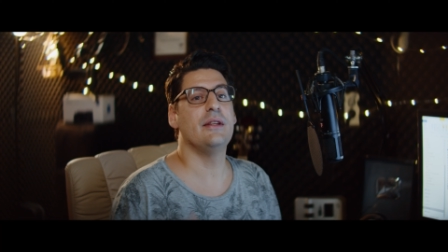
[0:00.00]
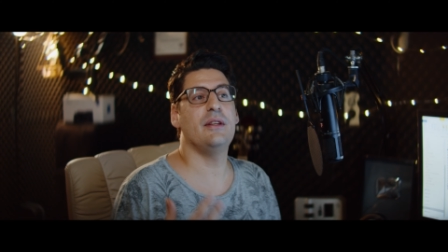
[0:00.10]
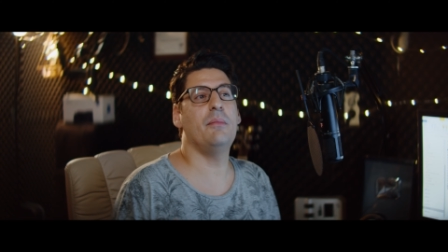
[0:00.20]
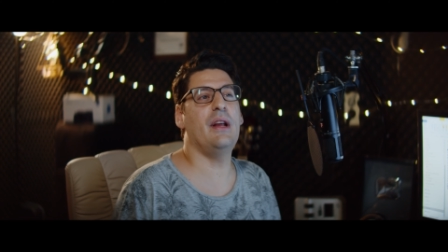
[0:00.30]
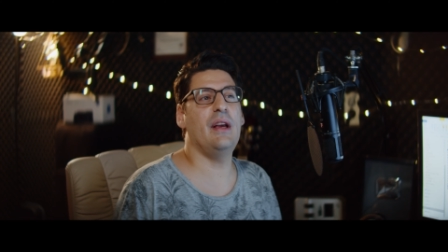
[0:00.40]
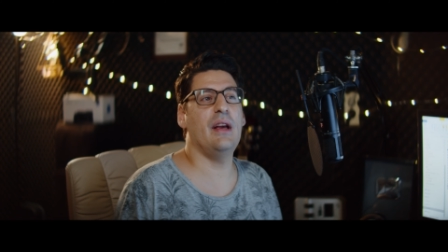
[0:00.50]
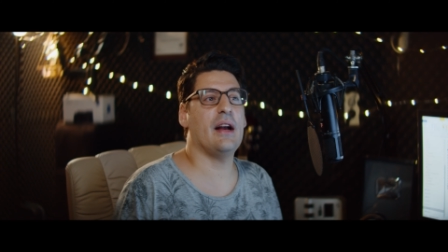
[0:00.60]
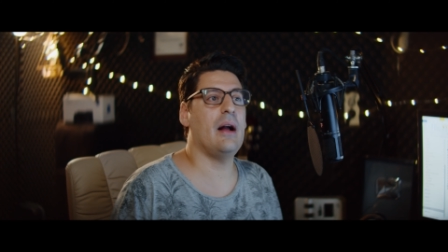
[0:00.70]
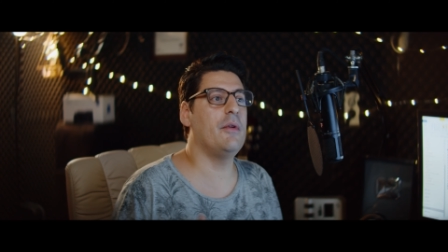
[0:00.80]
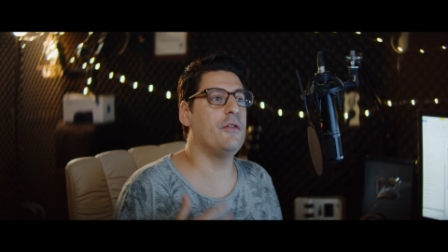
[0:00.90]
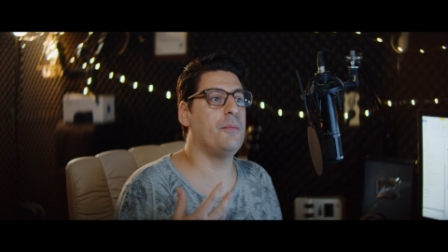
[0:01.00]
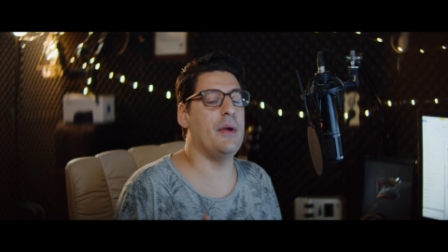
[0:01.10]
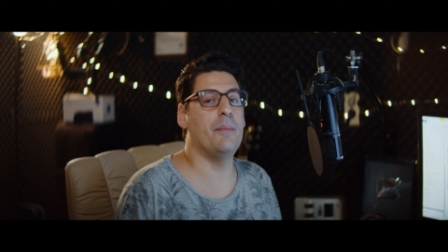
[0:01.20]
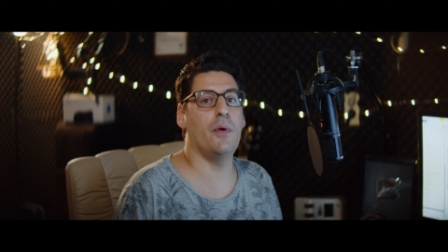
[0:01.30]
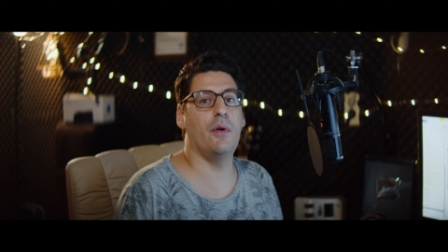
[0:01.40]
Simply a couple of
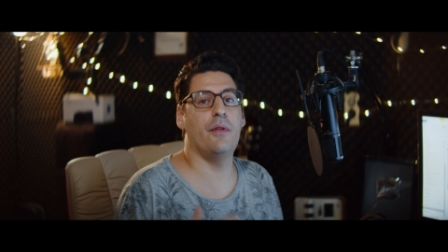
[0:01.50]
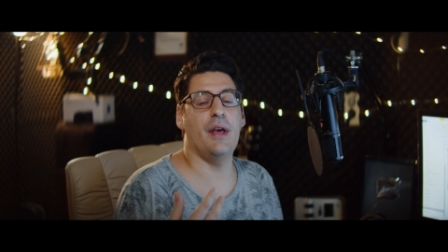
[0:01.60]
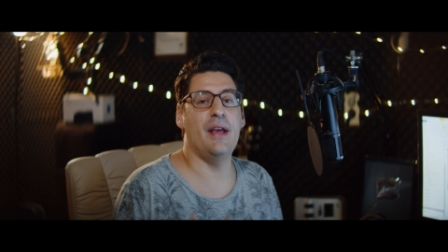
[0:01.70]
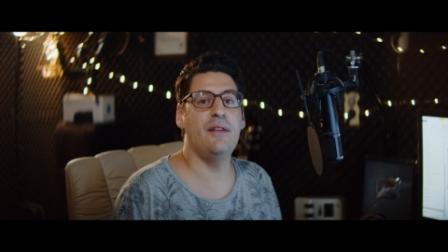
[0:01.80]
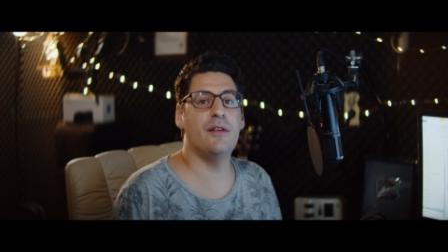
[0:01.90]
people on the